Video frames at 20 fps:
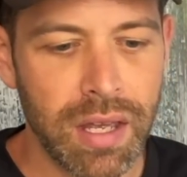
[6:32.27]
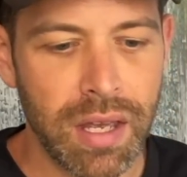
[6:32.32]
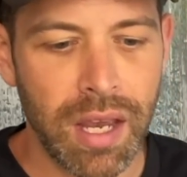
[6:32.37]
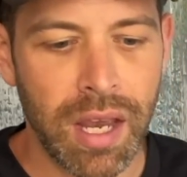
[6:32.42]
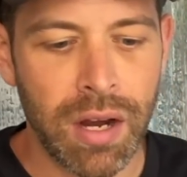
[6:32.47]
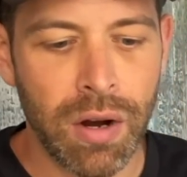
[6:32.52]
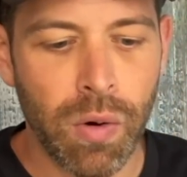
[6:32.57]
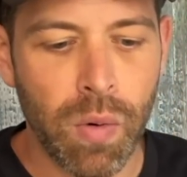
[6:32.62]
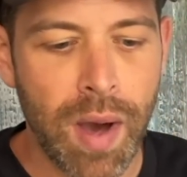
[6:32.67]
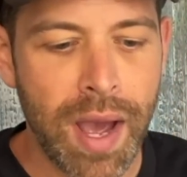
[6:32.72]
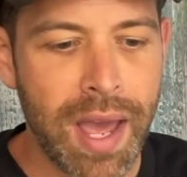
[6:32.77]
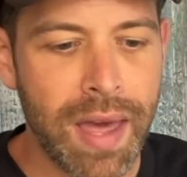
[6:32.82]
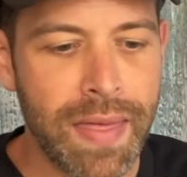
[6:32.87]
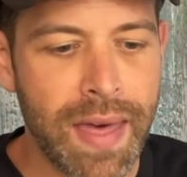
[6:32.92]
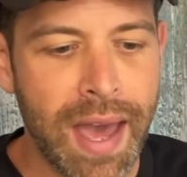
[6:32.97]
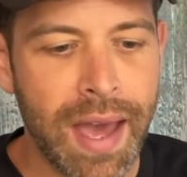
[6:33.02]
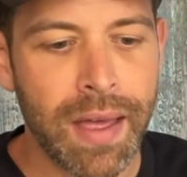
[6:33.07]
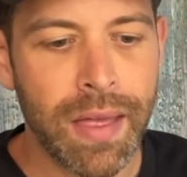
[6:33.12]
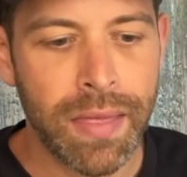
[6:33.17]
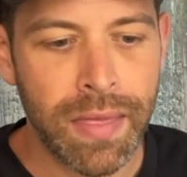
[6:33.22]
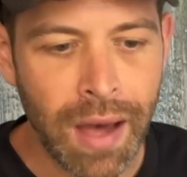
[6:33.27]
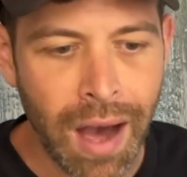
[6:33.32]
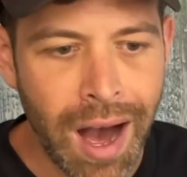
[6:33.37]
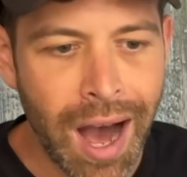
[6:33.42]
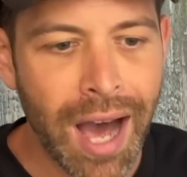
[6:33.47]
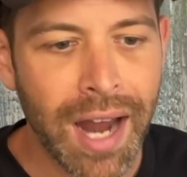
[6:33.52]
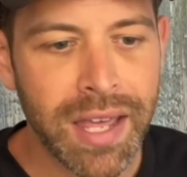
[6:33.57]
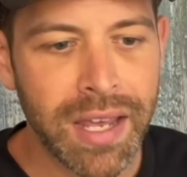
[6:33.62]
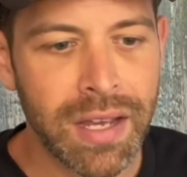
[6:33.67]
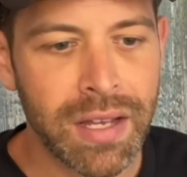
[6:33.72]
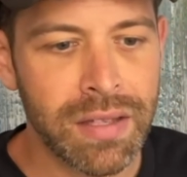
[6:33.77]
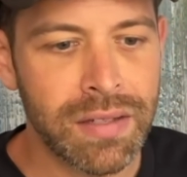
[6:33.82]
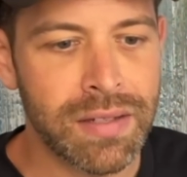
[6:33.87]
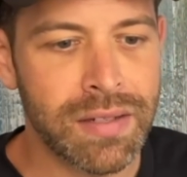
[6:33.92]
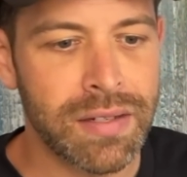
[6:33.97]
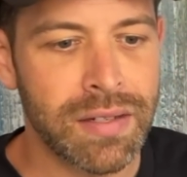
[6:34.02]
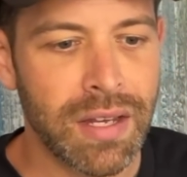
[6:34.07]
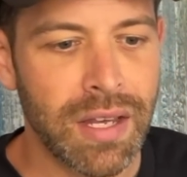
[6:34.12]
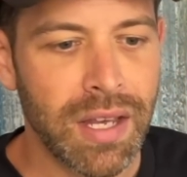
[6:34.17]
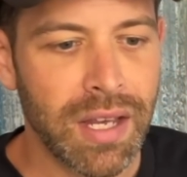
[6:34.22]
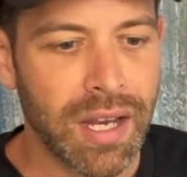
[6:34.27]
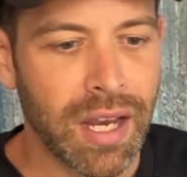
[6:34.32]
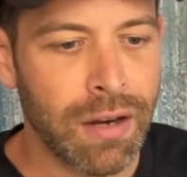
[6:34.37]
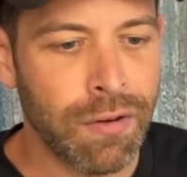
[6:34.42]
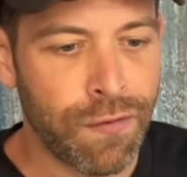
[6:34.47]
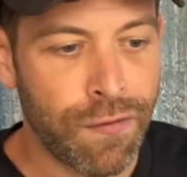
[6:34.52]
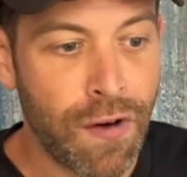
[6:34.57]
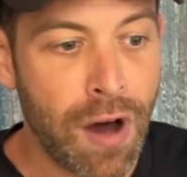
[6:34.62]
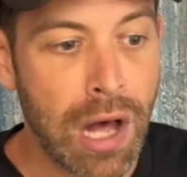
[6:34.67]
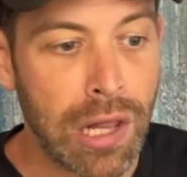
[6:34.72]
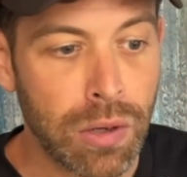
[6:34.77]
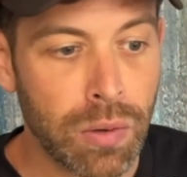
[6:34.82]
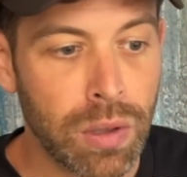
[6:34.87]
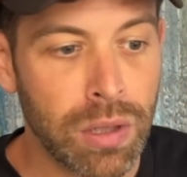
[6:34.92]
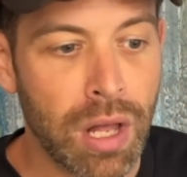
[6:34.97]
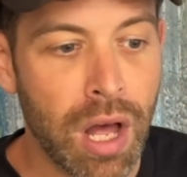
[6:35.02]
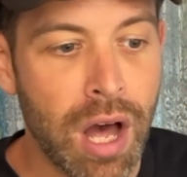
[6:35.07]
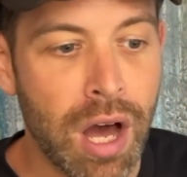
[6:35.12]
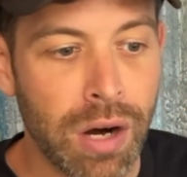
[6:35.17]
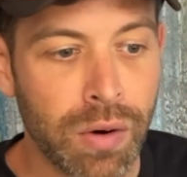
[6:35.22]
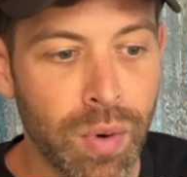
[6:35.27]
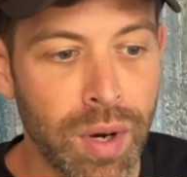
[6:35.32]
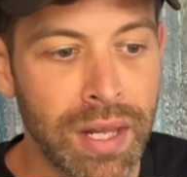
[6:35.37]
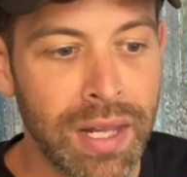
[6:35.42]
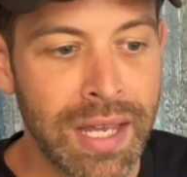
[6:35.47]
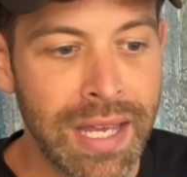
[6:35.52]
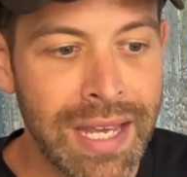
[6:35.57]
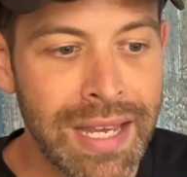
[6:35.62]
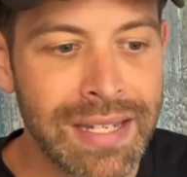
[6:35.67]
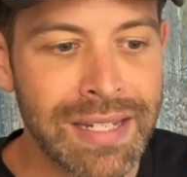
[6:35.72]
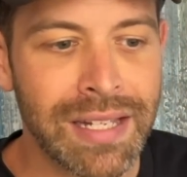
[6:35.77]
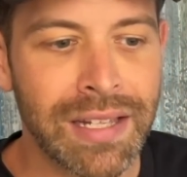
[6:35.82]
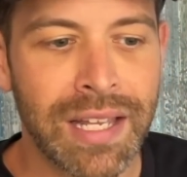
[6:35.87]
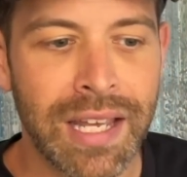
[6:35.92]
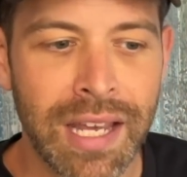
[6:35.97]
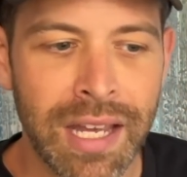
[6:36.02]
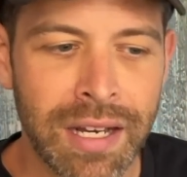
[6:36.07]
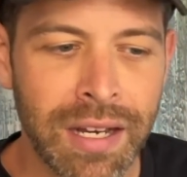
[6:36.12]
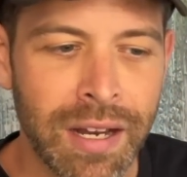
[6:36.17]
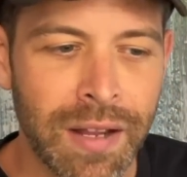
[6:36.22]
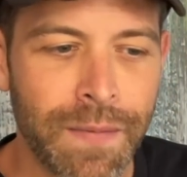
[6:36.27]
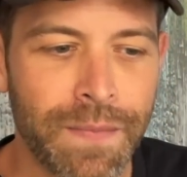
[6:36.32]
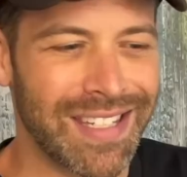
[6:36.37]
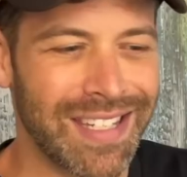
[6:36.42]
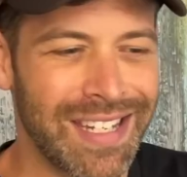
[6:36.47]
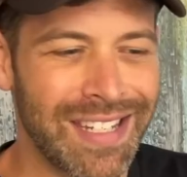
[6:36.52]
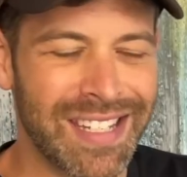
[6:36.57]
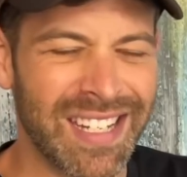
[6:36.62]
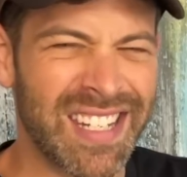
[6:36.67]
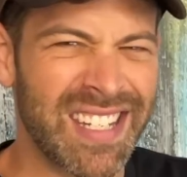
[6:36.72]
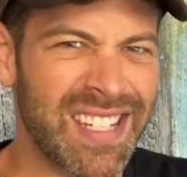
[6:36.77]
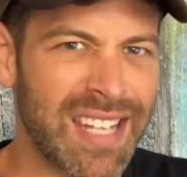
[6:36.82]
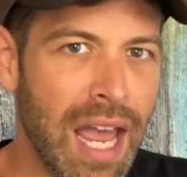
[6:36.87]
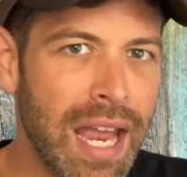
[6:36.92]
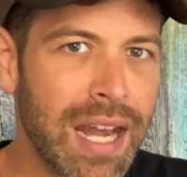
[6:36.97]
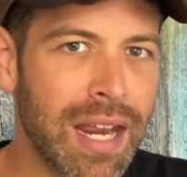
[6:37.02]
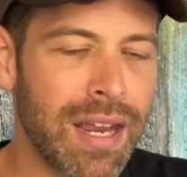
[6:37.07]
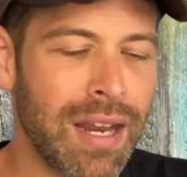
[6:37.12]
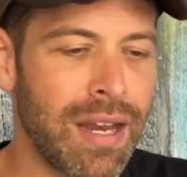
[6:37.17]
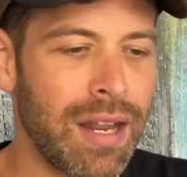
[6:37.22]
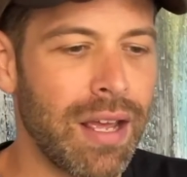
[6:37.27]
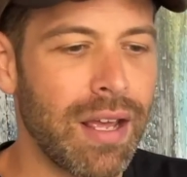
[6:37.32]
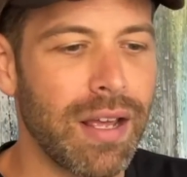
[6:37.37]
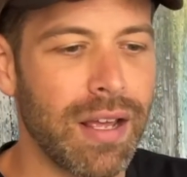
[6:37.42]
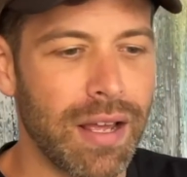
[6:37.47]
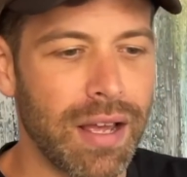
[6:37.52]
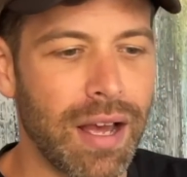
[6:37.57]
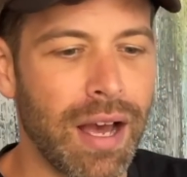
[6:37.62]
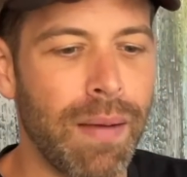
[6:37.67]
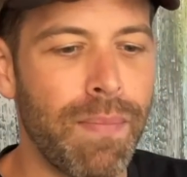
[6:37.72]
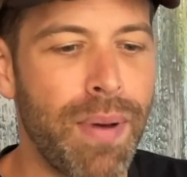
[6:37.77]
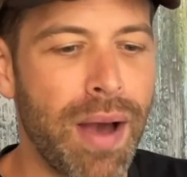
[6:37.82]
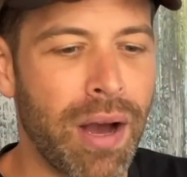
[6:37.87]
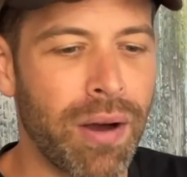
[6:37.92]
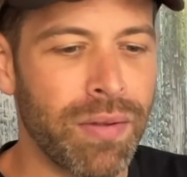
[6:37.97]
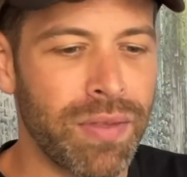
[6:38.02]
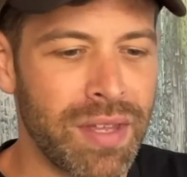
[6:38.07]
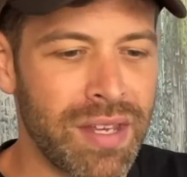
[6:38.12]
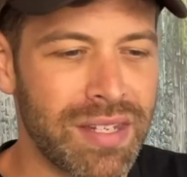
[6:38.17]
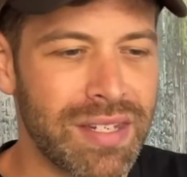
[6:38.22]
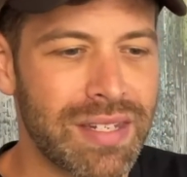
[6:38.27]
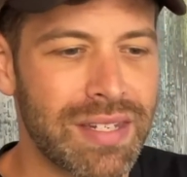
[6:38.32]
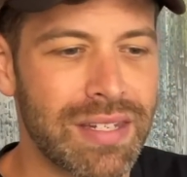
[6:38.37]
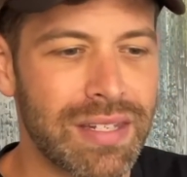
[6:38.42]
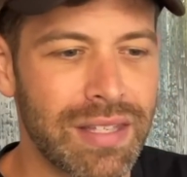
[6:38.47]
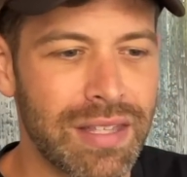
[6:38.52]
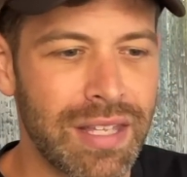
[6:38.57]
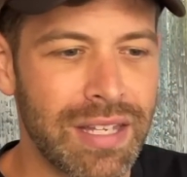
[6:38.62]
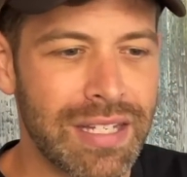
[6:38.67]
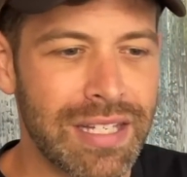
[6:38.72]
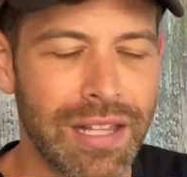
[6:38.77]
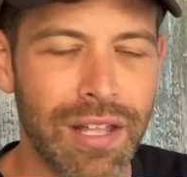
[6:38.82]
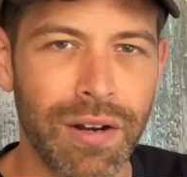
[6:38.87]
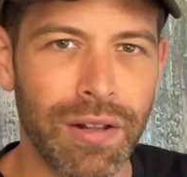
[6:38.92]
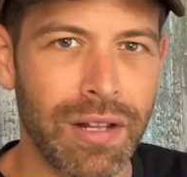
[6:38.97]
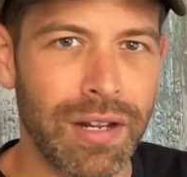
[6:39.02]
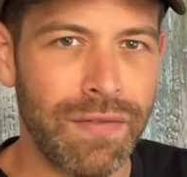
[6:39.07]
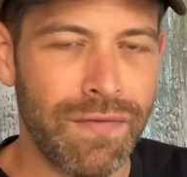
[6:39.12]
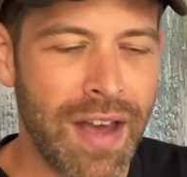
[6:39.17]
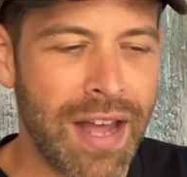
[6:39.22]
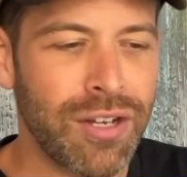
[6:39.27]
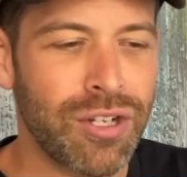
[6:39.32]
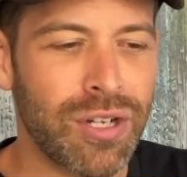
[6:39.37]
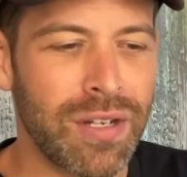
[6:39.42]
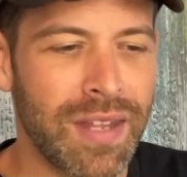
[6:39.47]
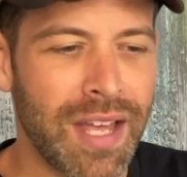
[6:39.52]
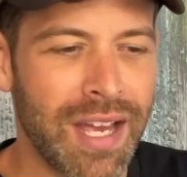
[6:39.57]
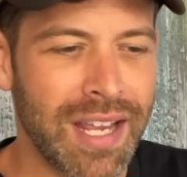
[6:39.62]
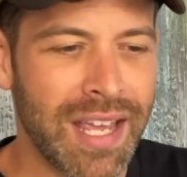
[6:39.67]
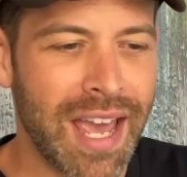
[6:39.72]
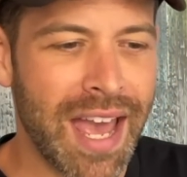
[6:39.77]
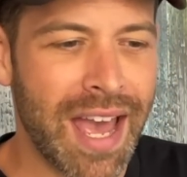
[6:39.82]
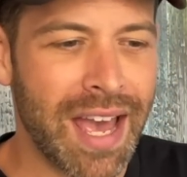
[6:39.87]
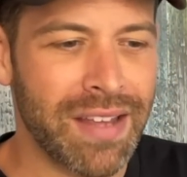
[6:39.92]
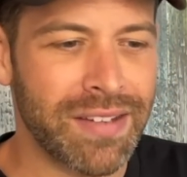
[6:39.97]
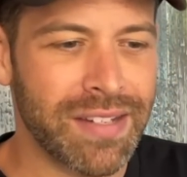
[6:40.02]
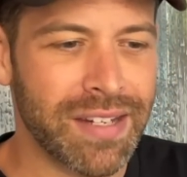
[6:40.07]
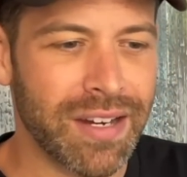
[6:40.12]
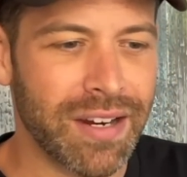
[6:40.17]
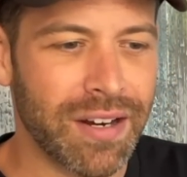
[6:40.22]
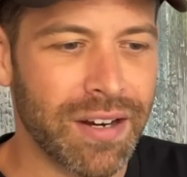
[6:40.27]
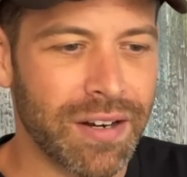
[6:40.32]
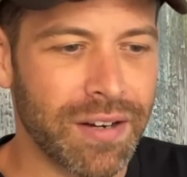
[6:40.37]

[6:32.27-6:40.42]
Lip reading: in a way that the audience can follow along really easily, and he's excited about this little invention that he has here.